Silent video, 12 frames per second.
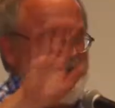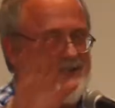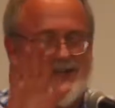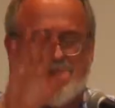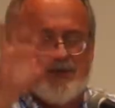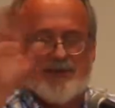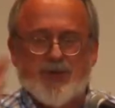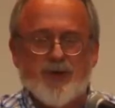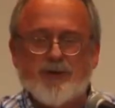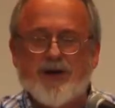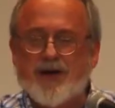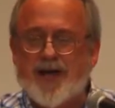have said there's no
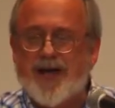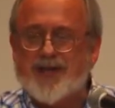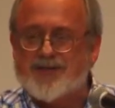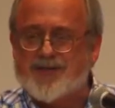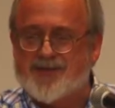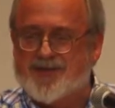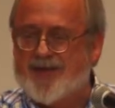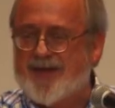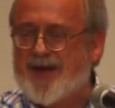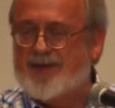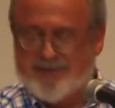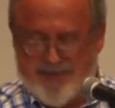wrong answers to the
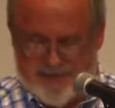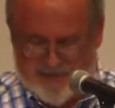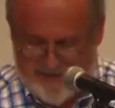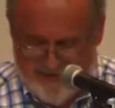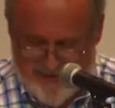life's lesson